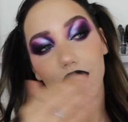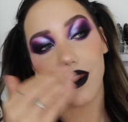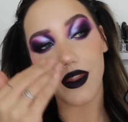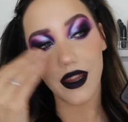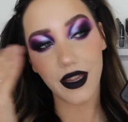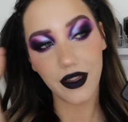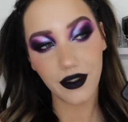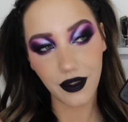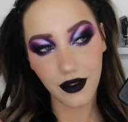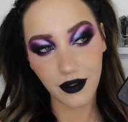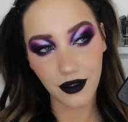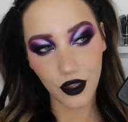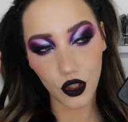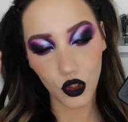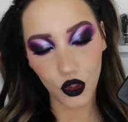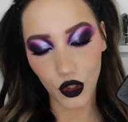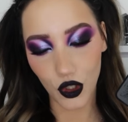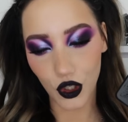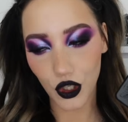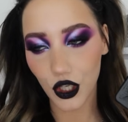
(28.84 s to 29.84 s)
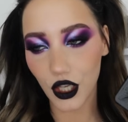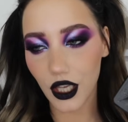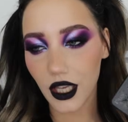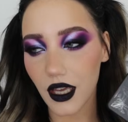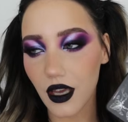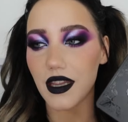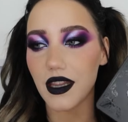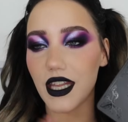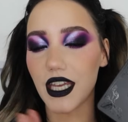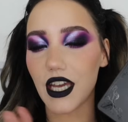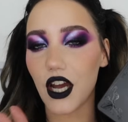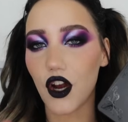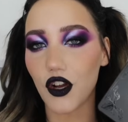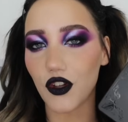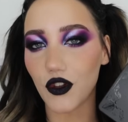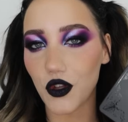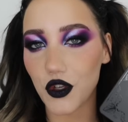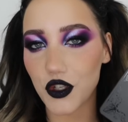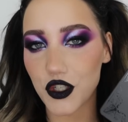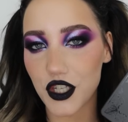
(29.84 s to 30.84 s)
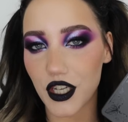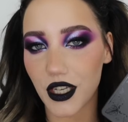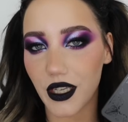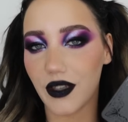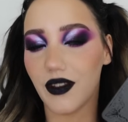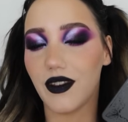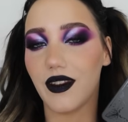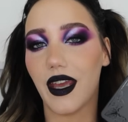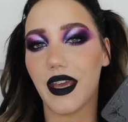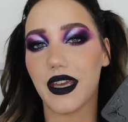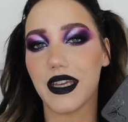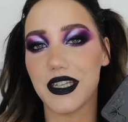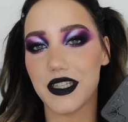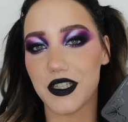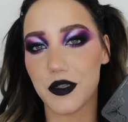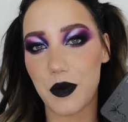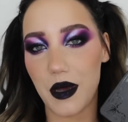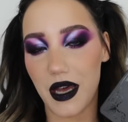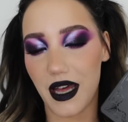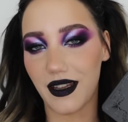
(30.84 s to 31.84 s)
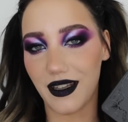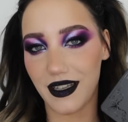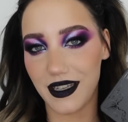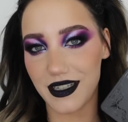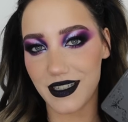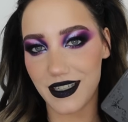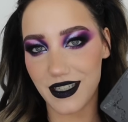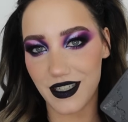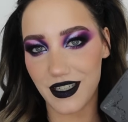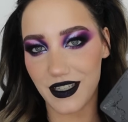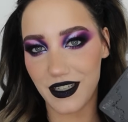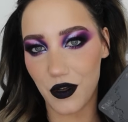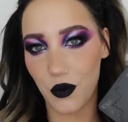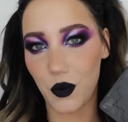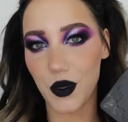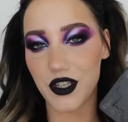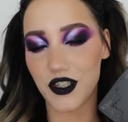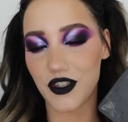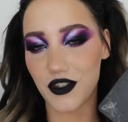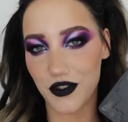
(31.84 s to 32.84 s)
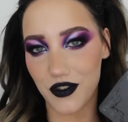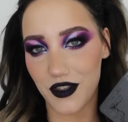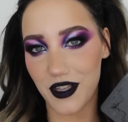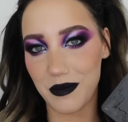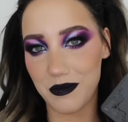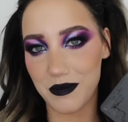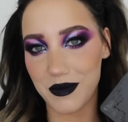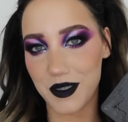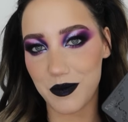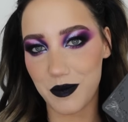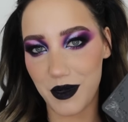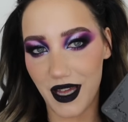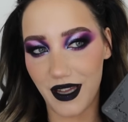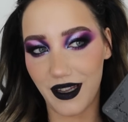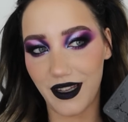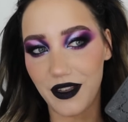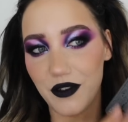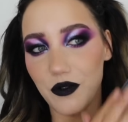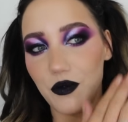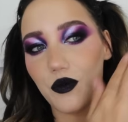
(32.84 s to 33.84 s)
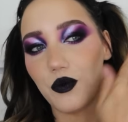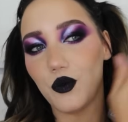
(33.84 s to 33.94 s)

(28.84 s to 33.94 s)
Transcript: This is the look. They are launching a second palette, a winter themed palette,